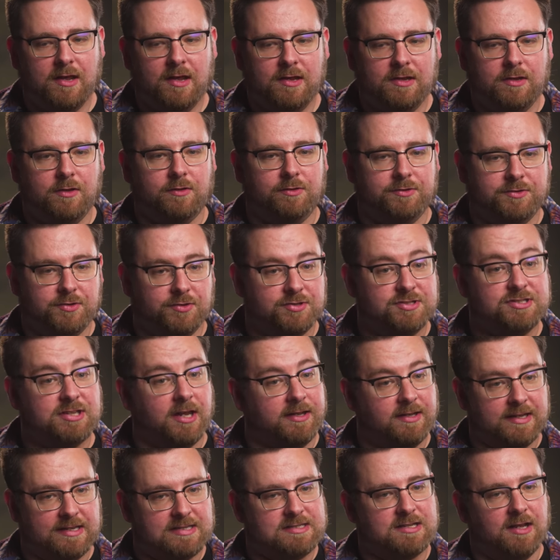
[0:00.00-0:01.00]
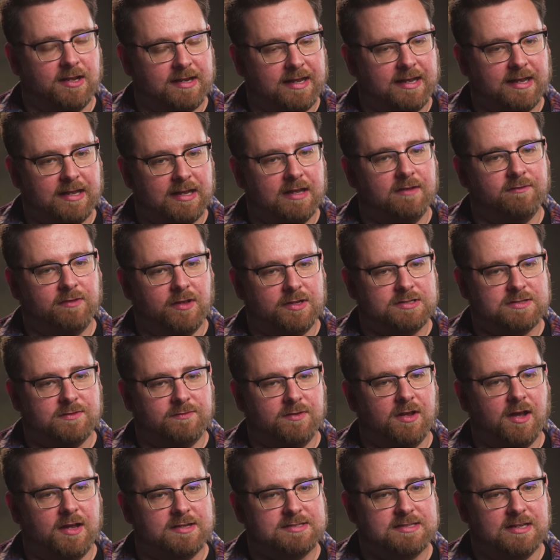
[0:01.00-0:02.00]
You'll suddenly start getting an influx of
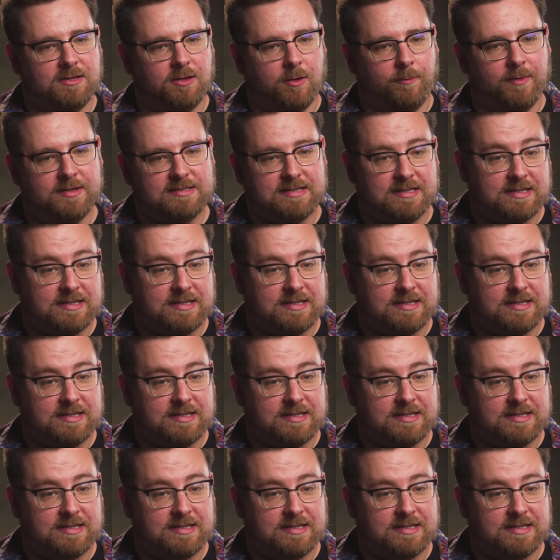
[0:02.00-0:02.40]
nasty comments.